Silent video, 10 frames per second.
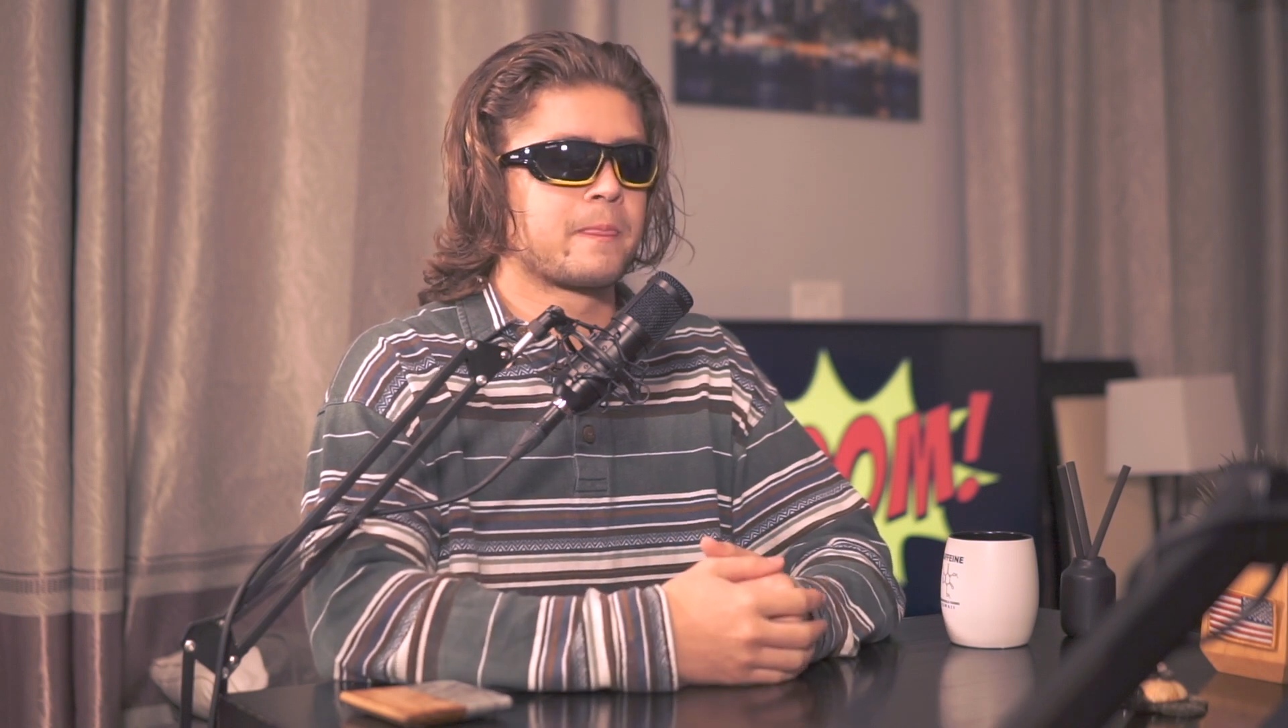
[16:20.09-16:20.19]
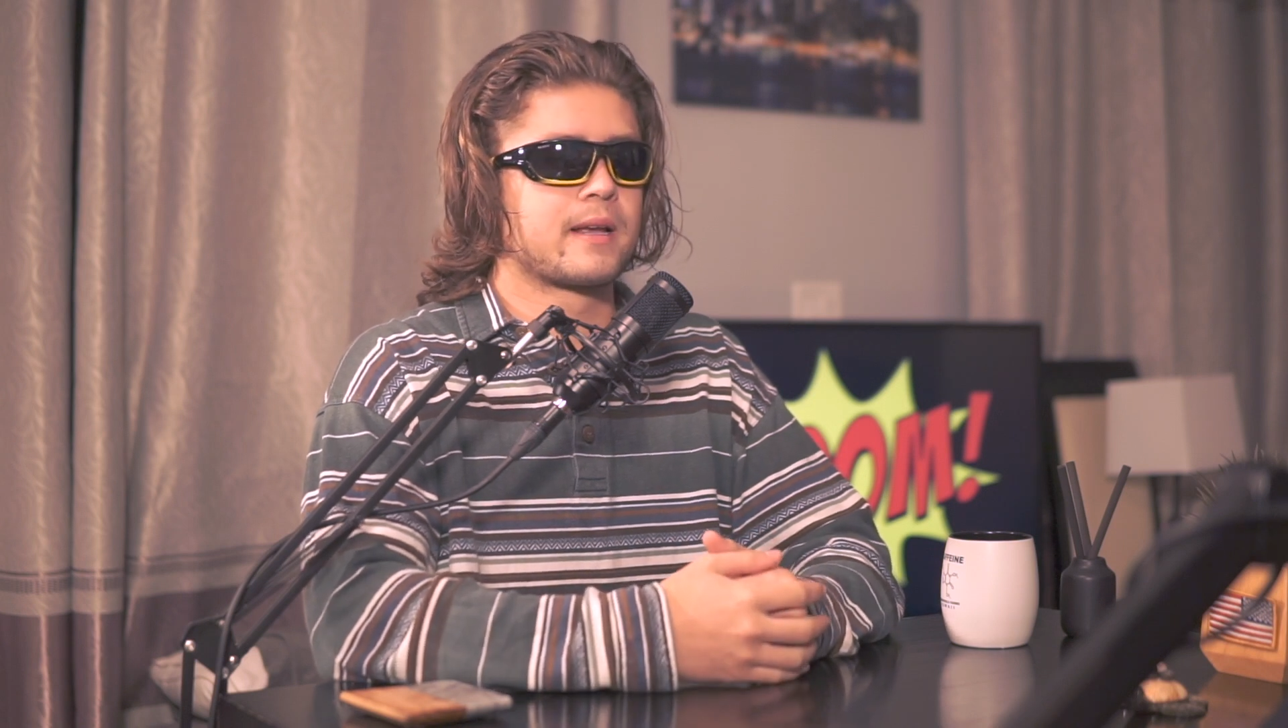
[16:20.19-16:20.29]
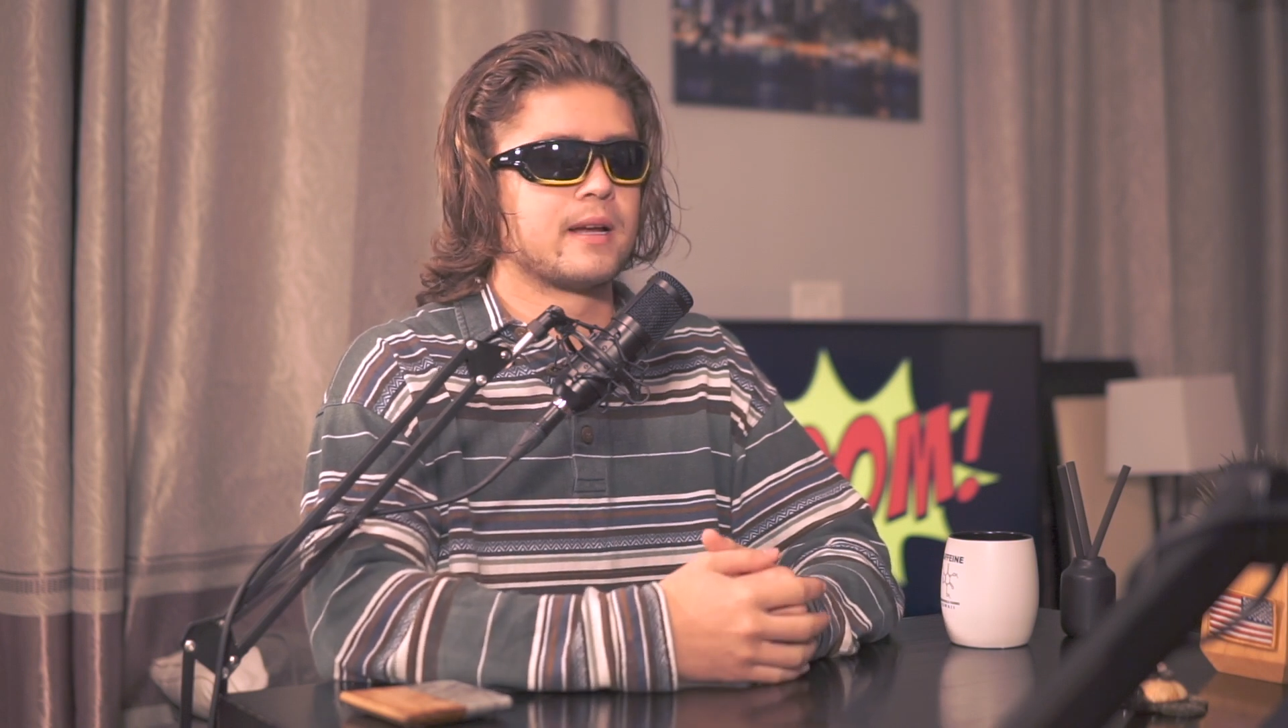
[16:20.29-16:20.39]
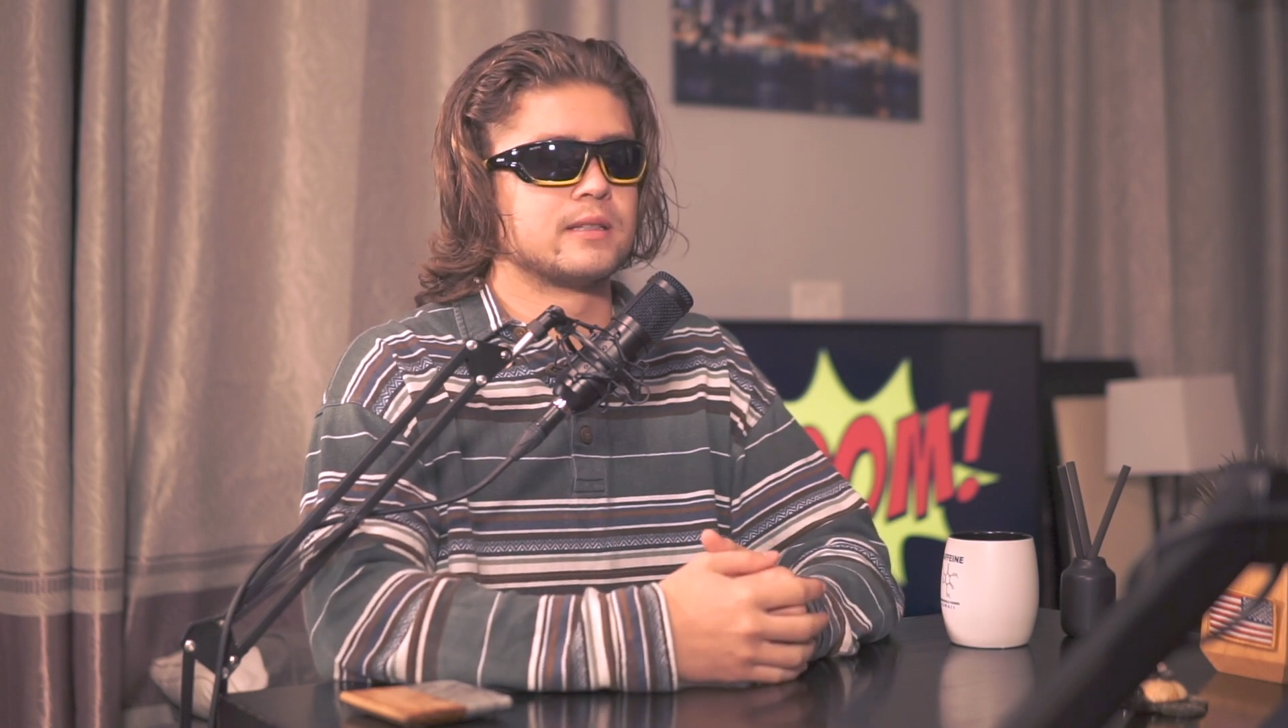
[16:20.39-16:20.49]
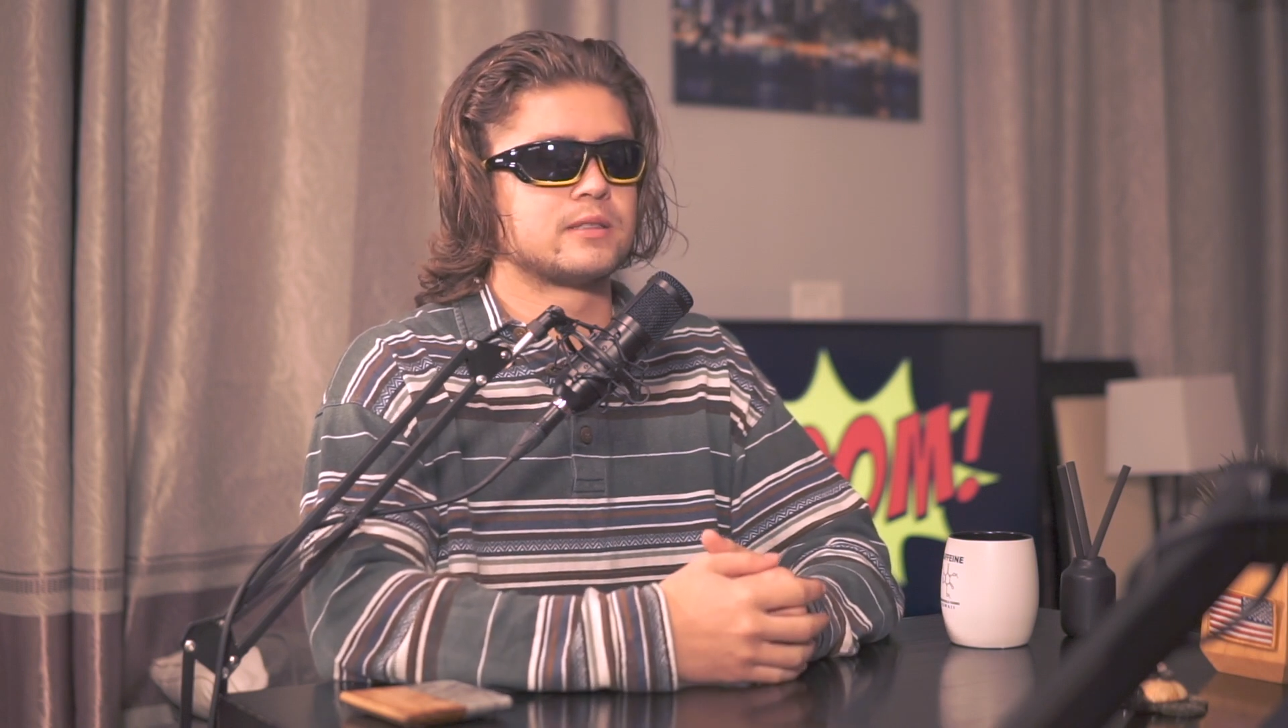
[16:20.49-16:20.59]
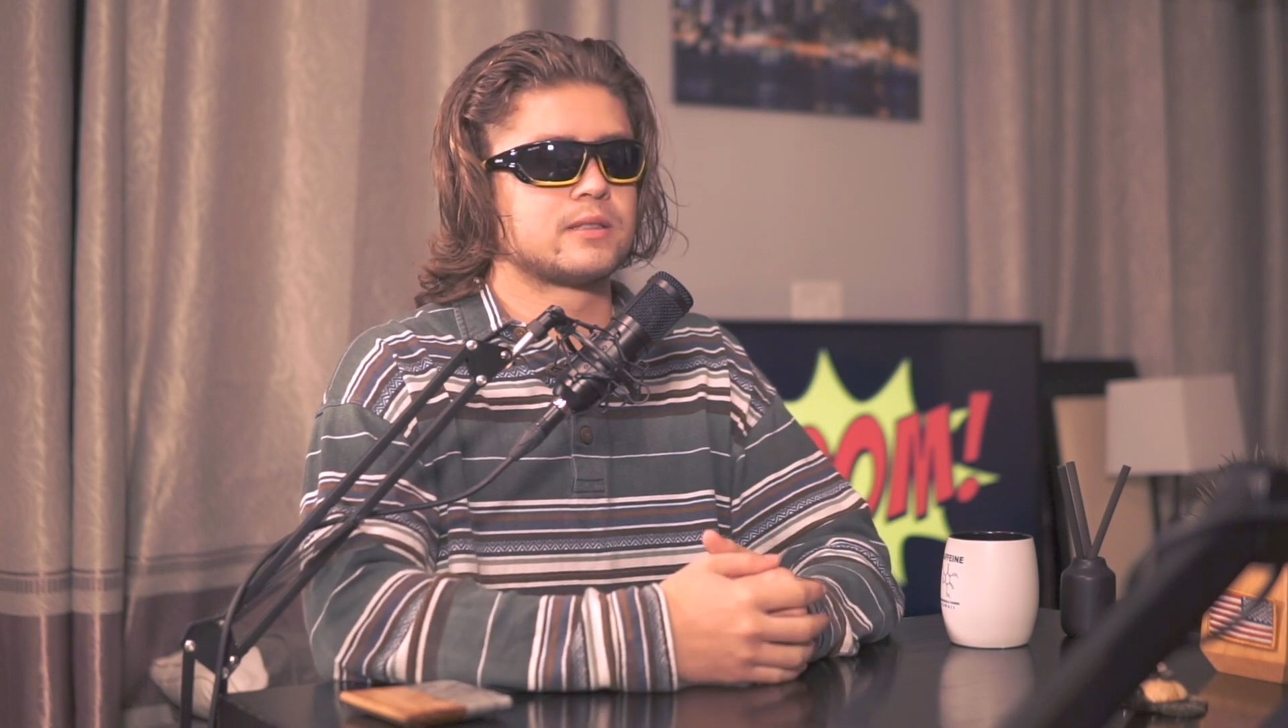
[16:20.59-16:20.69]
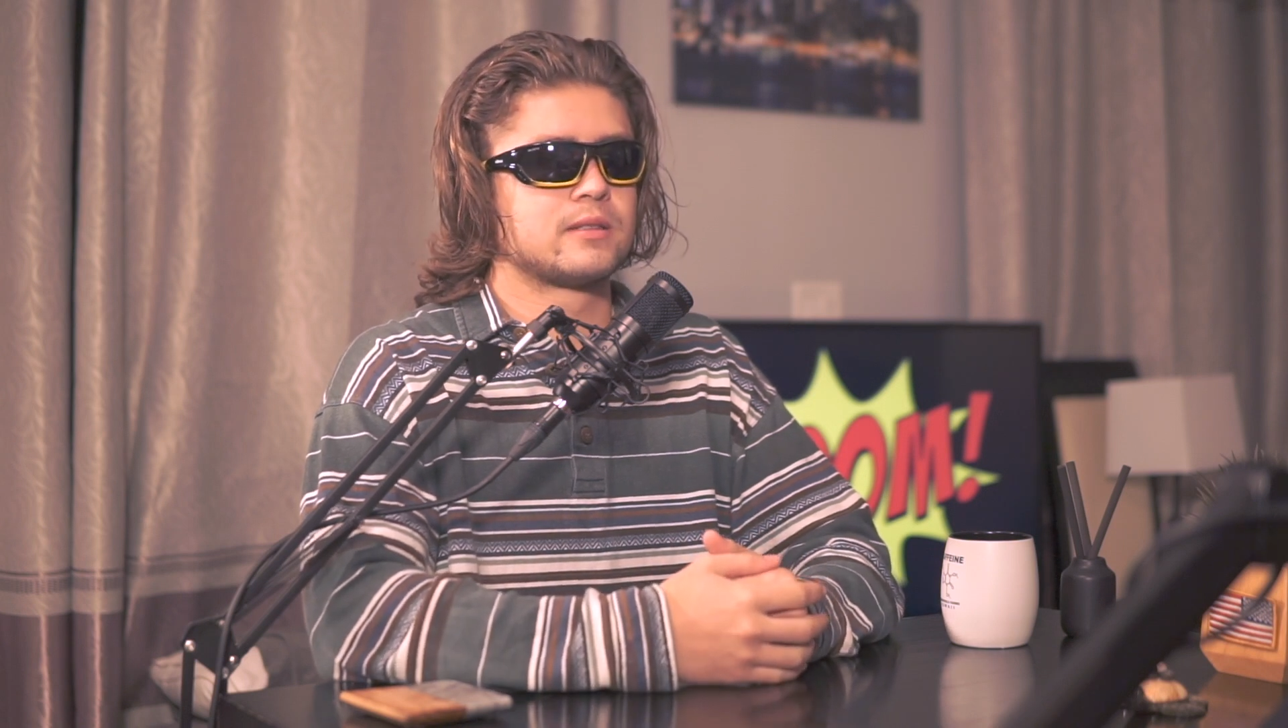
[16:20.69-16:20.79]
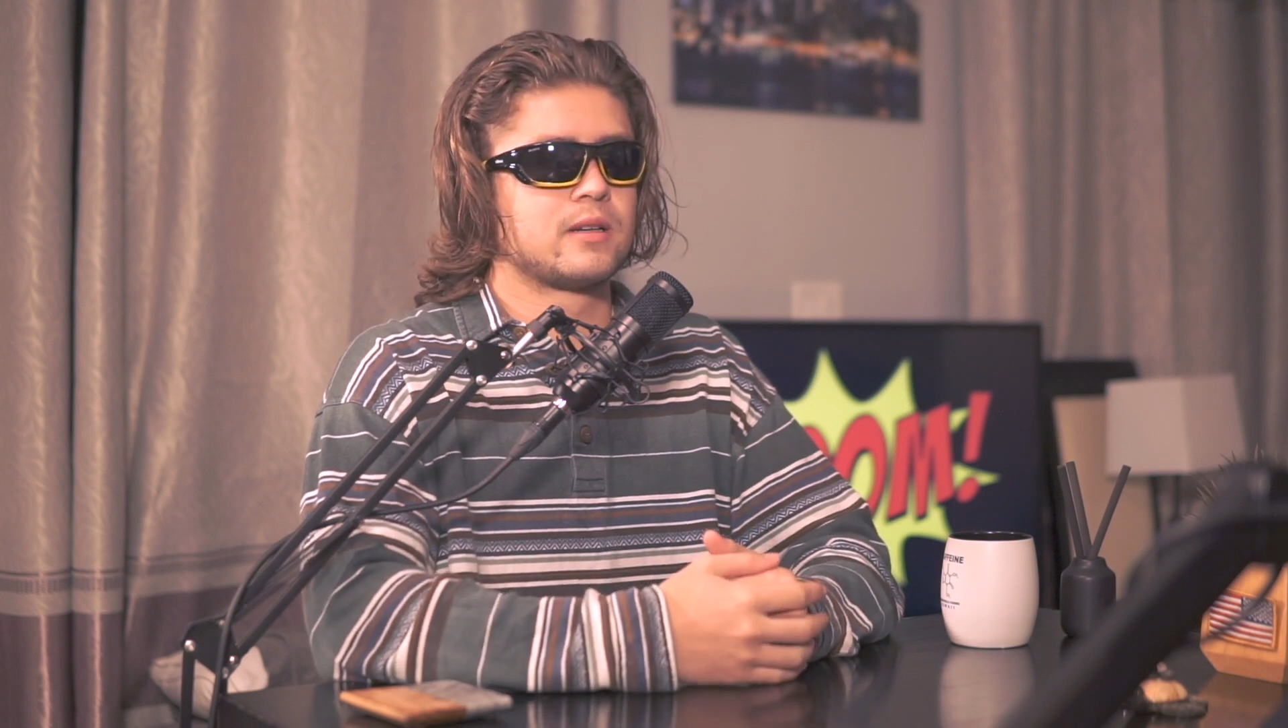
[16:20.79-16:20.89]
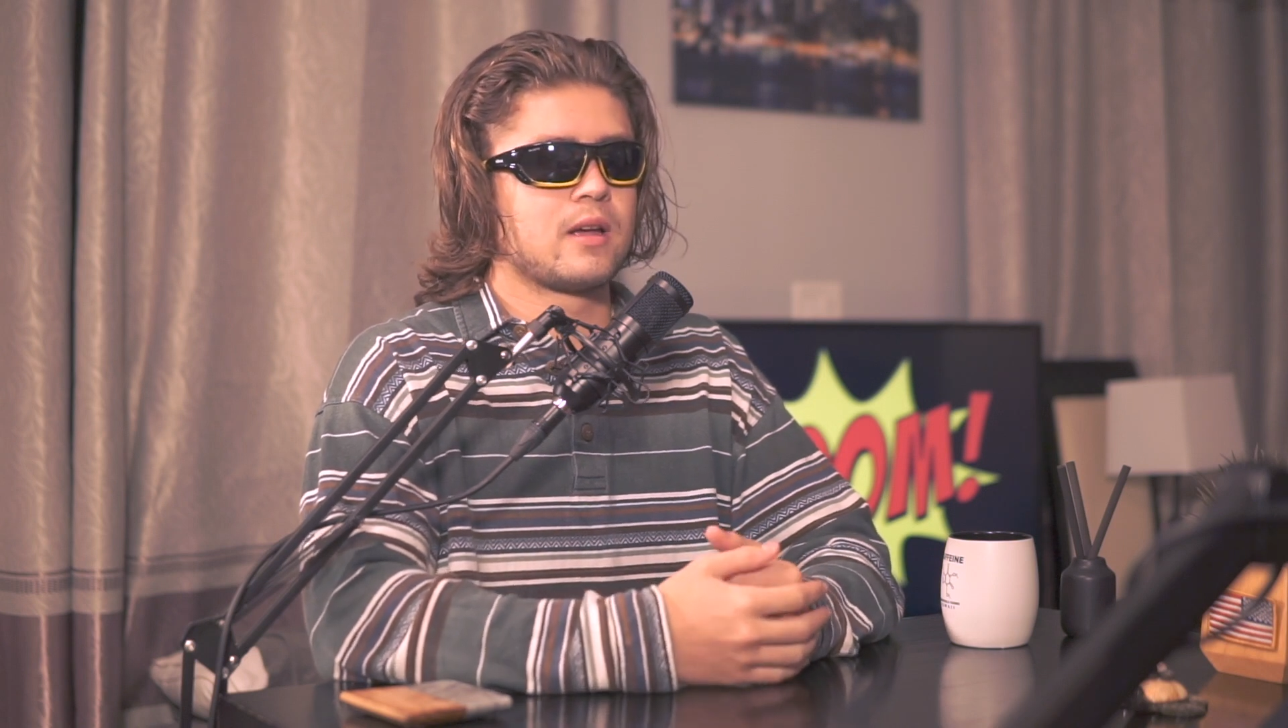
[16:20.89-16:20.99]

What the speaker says: Because